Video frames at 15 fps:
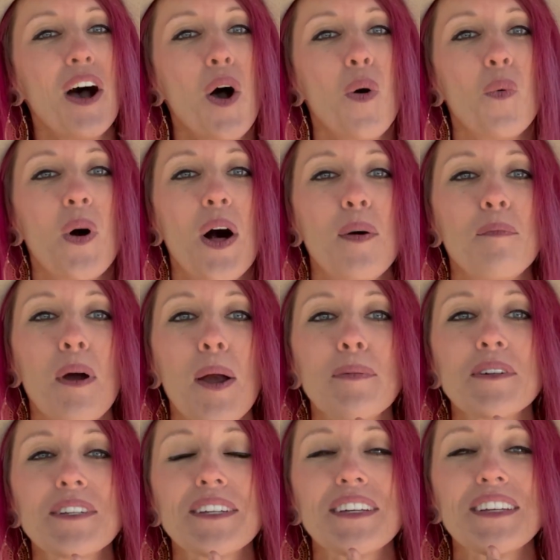Well,
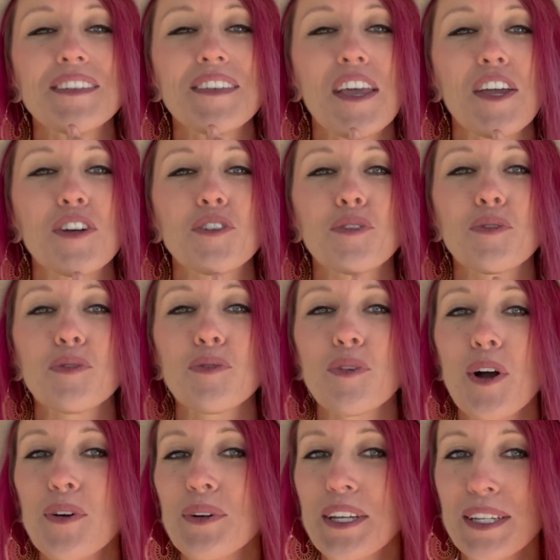Barberton is a
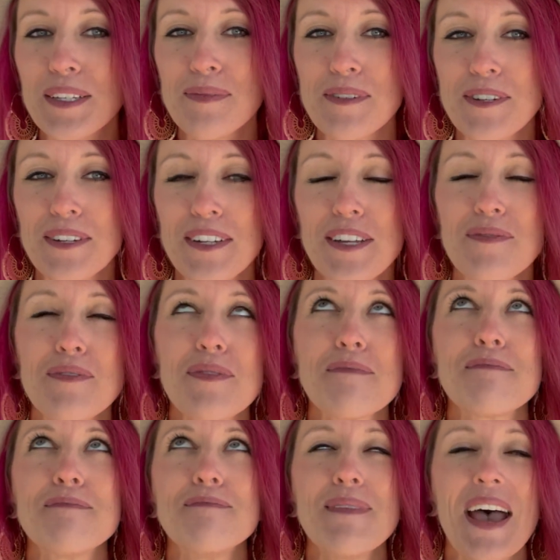growing community with
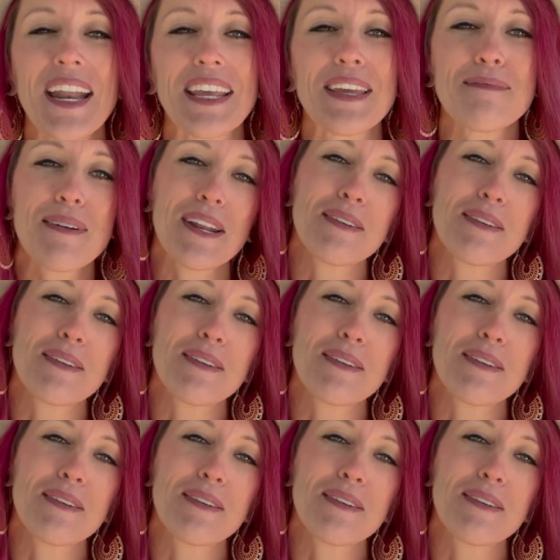many